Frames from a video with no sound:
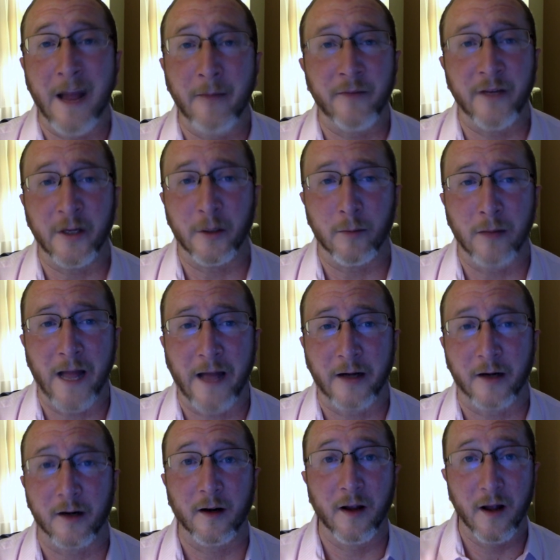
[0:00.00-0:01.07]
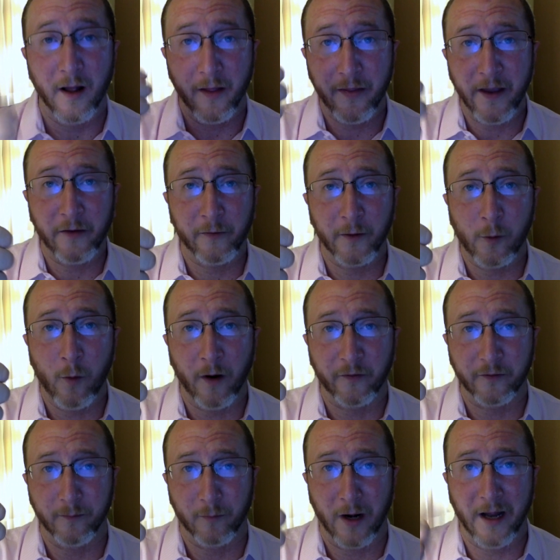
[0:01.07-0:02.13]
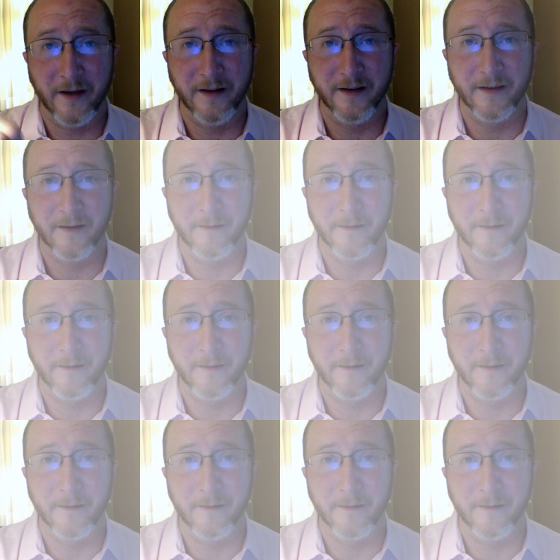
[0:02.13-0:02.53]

emptying your bladder. Thanks for the question, Brad.